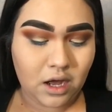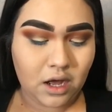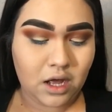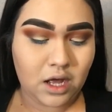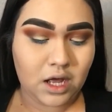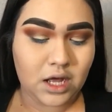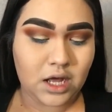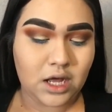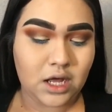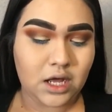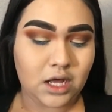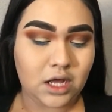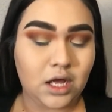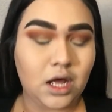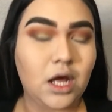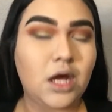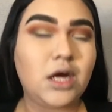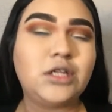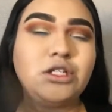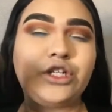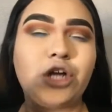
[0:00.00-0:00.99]

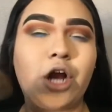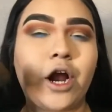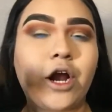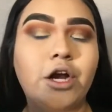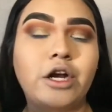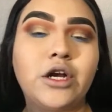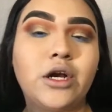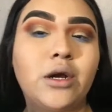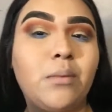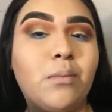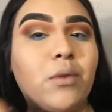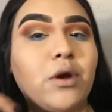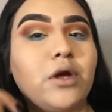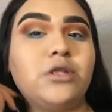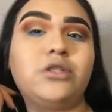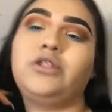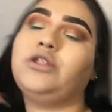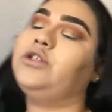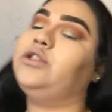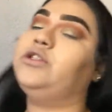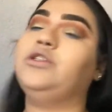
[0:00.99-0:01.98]
a darker
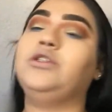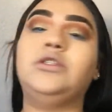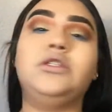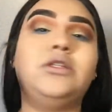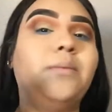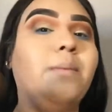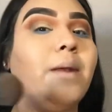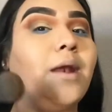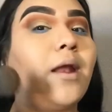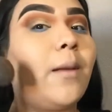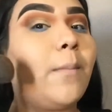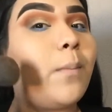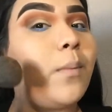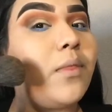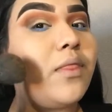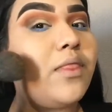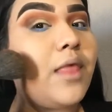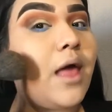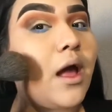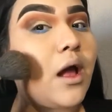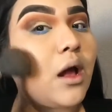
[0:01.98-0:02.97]
bronzer to deepen up
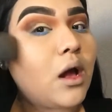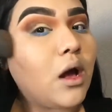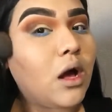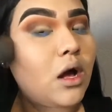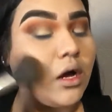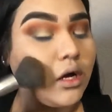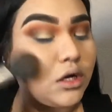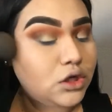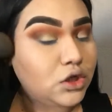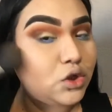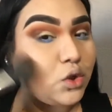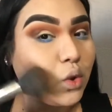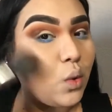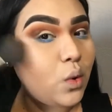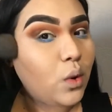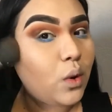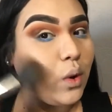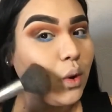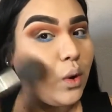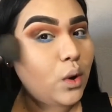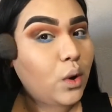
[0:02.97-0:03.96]
that
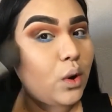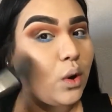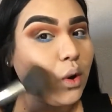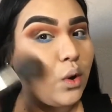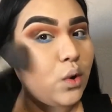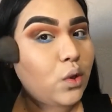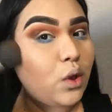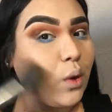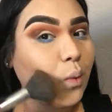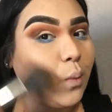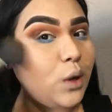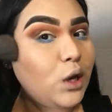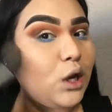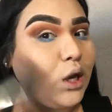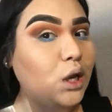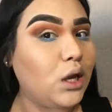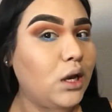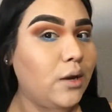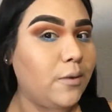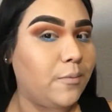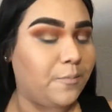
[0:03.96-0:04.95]
contour that we
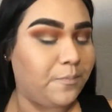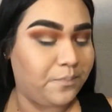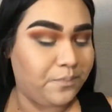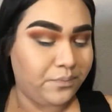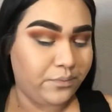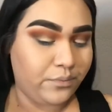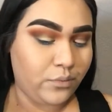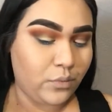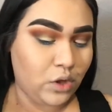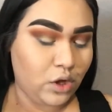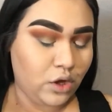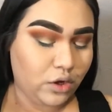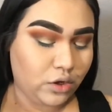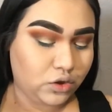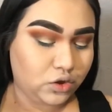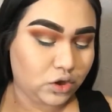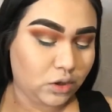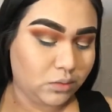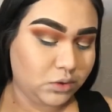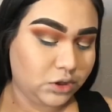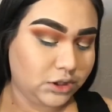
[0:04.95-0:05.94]
did.
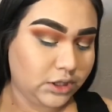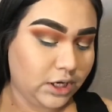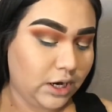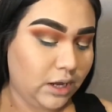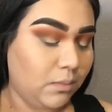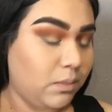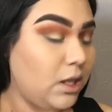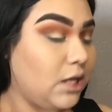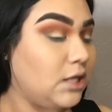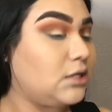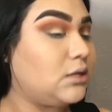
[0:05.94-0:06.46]
So I'm just gonna apply